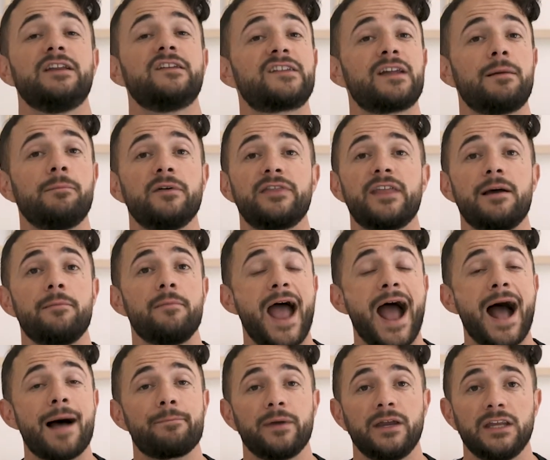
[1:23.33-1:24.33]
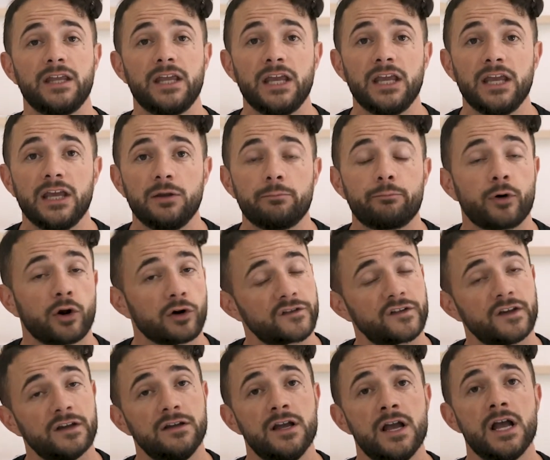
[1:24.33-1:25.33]
Some of them happen in
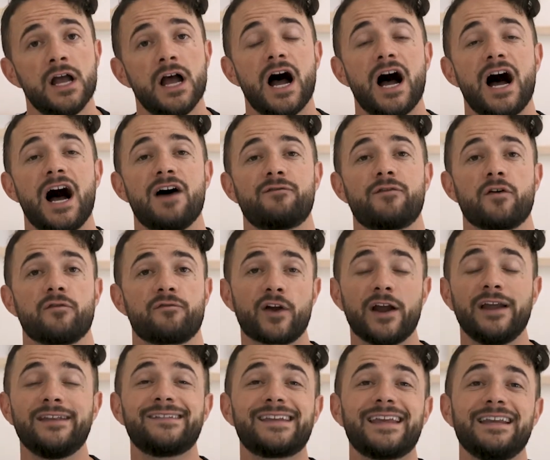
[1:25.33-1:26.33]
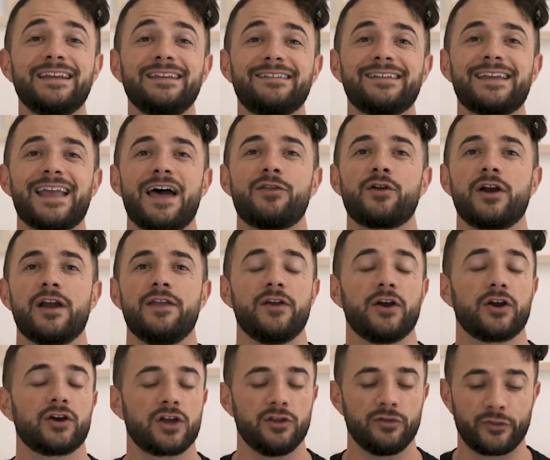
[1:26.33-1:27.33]
person for friends getting together and
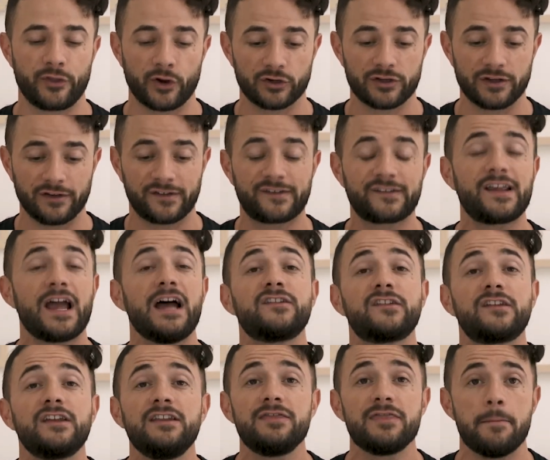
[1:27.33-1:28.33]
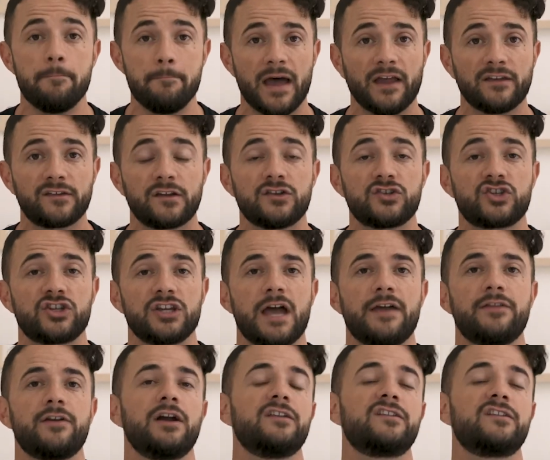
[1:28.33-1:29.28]
they're discussing the message together.